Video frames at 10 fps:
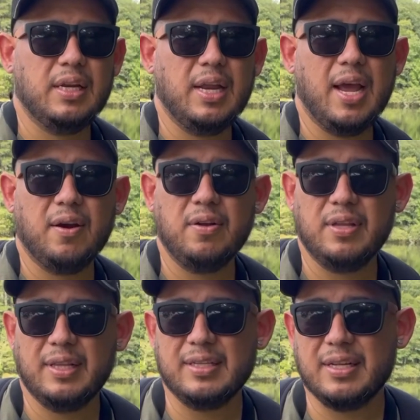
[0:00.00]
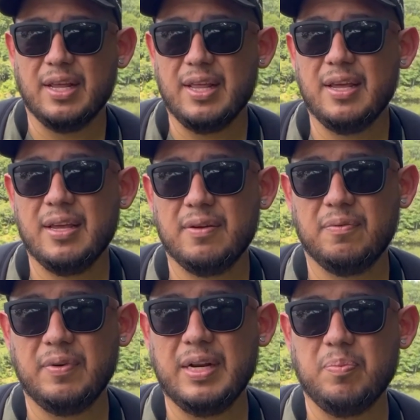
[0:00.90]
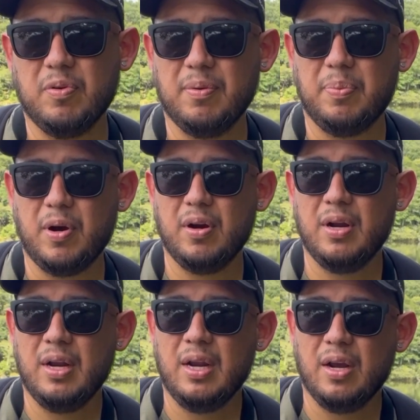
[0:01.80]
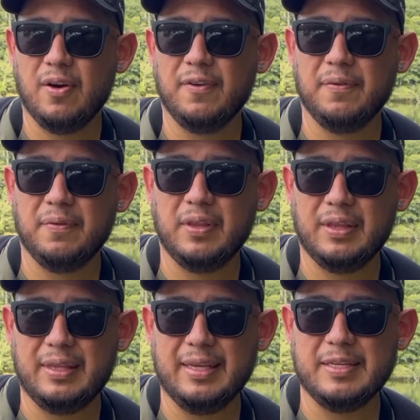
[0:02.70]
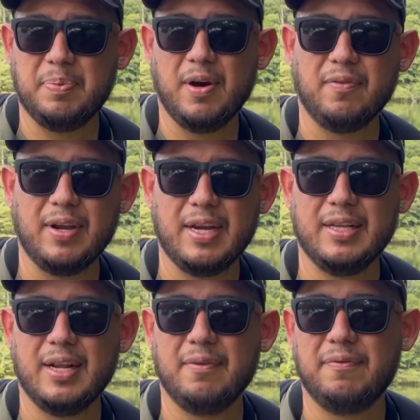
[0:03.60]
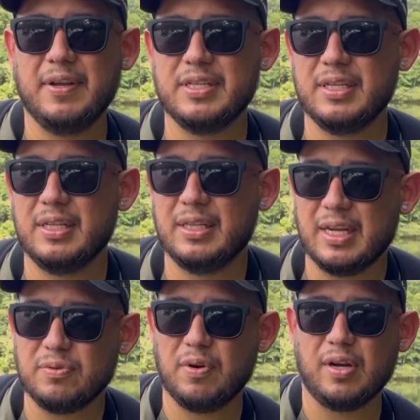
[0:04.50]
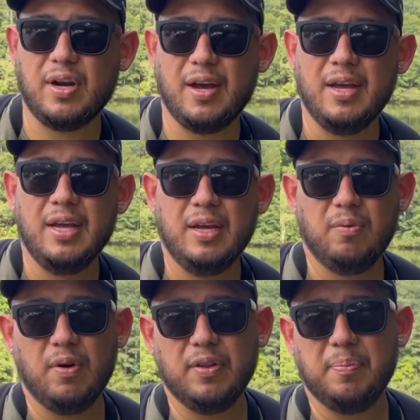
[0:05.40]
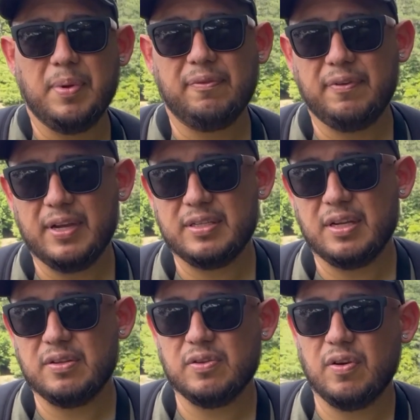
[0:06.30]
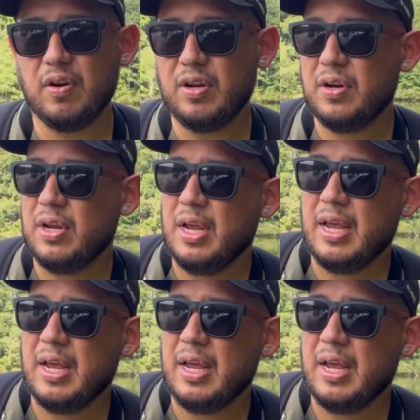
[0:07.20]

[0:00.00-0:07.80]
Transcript: Now, there's another really important part on this pond right here that I'm fishing. That's where I caught one of the big fish that you saw earlier.